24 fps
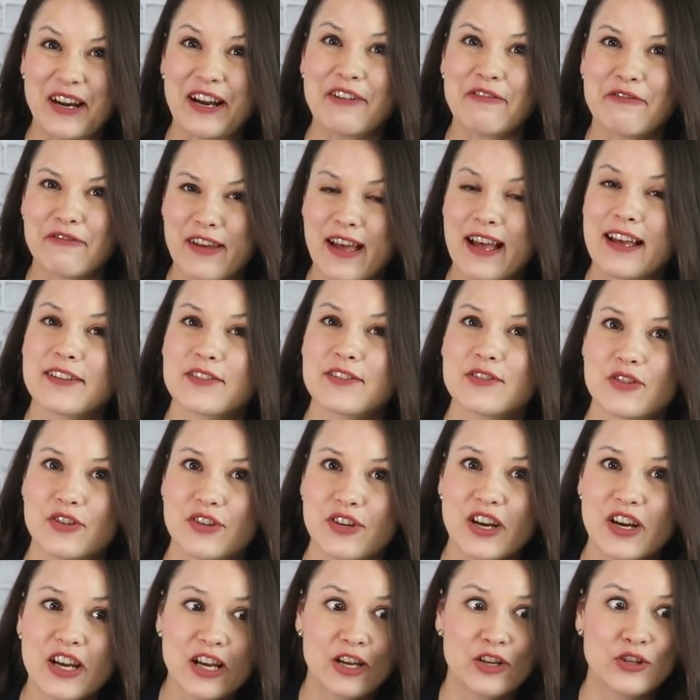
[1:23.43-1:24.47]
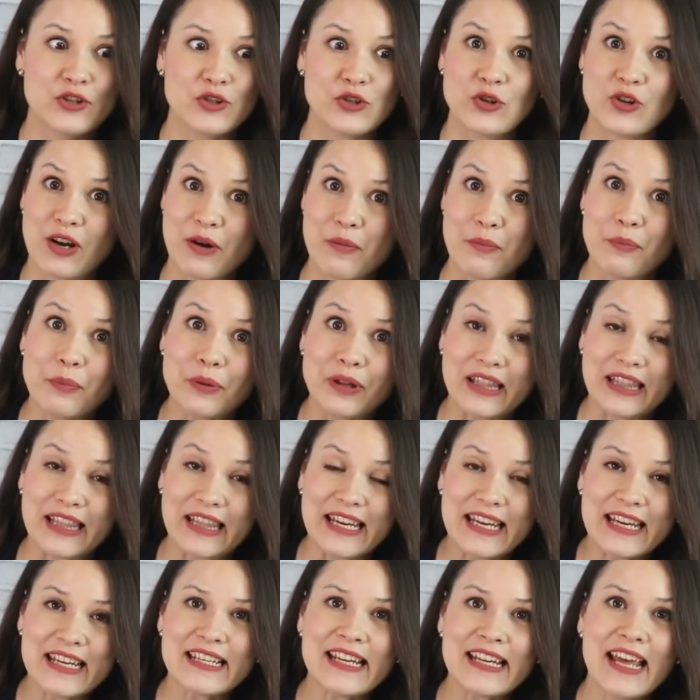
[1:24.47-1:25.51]
and faster to
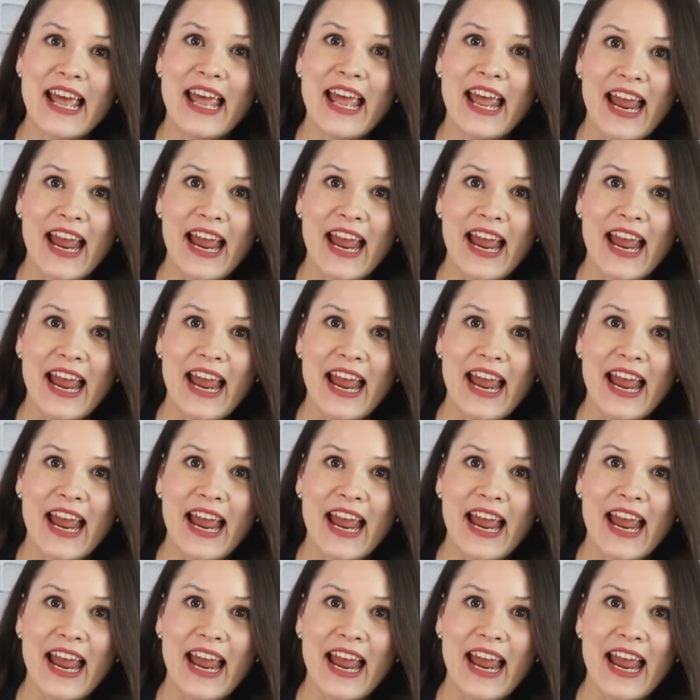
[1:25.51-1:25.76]
complete,